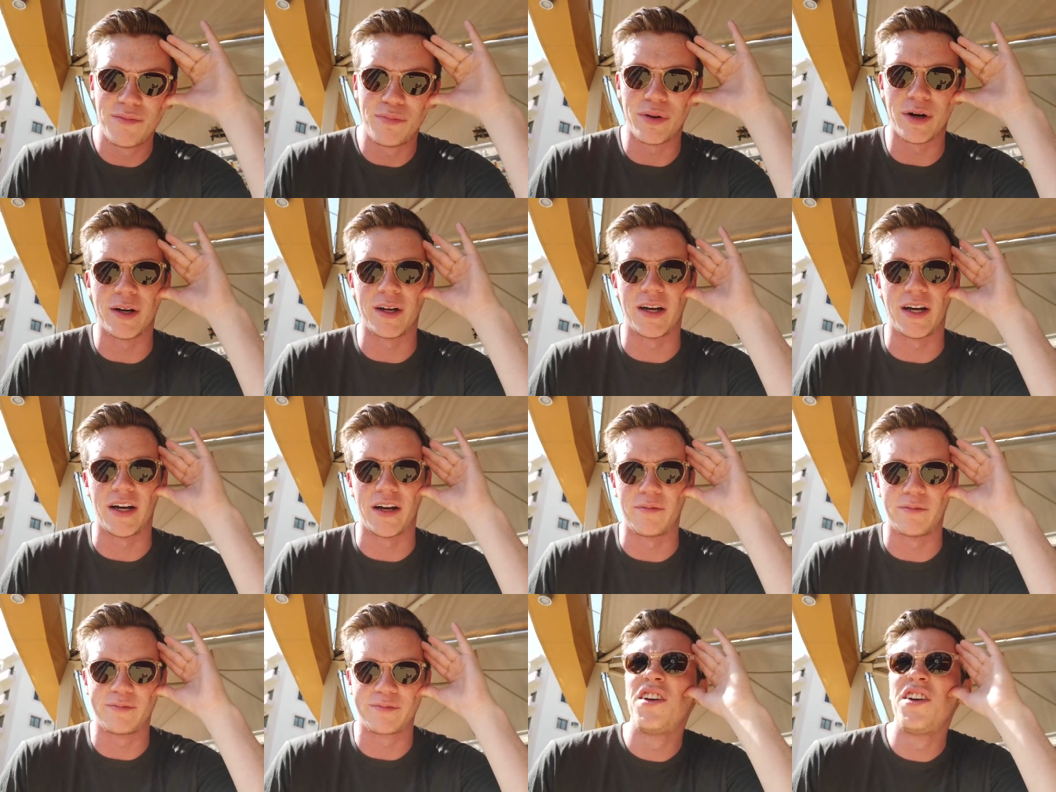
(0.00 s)
but
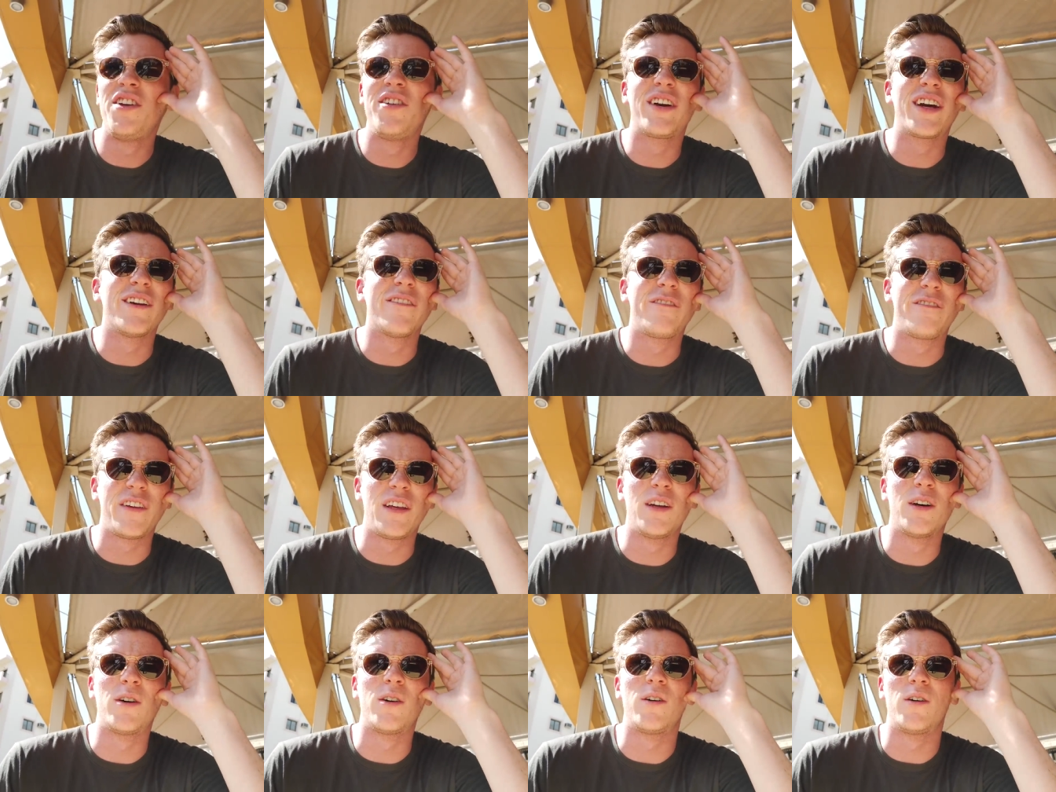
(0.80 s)
um, you can
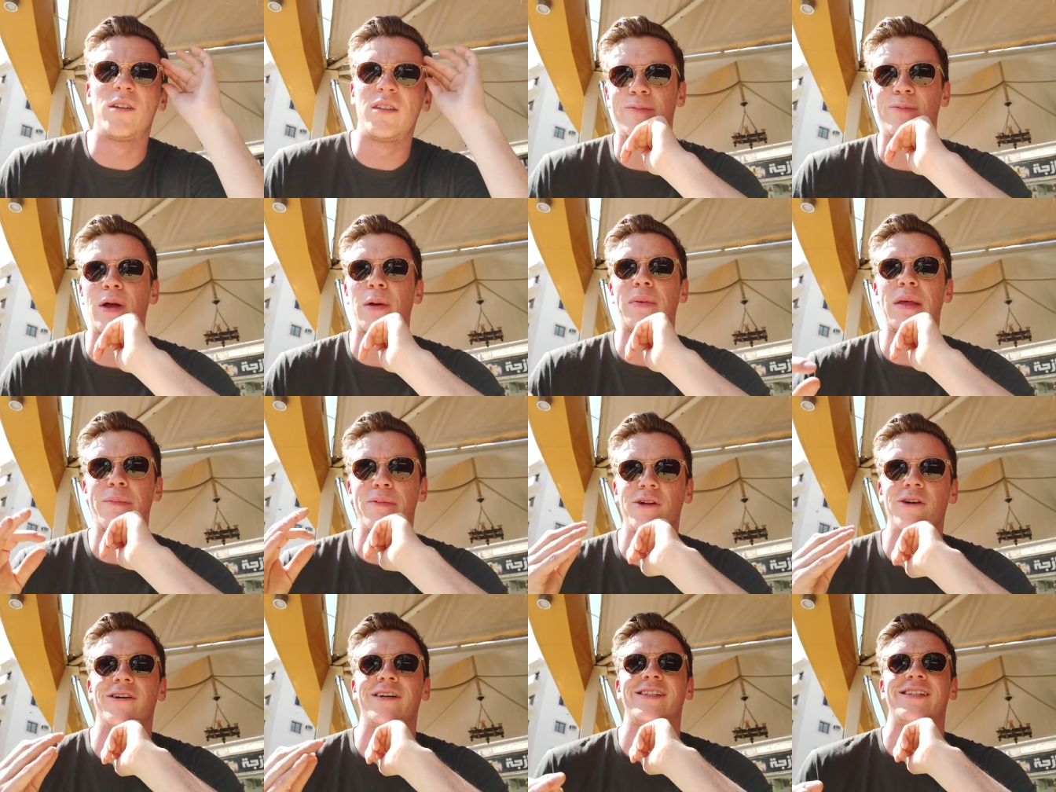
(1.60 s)
feel that
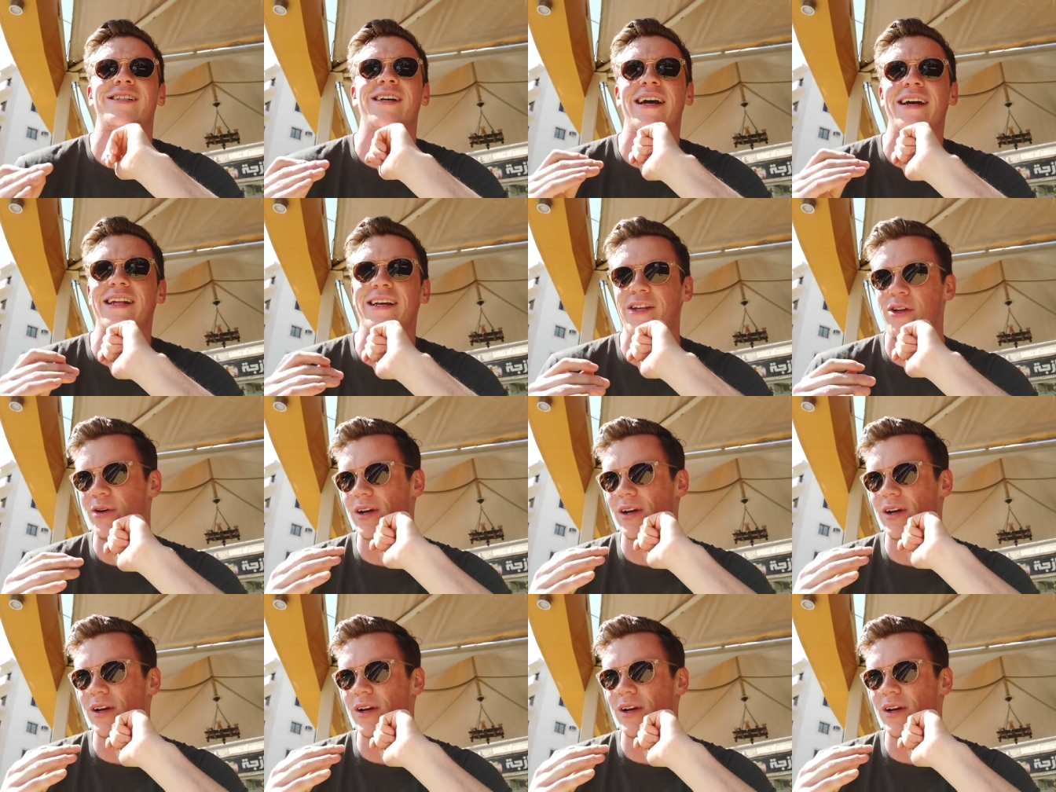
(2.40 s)
people are excited.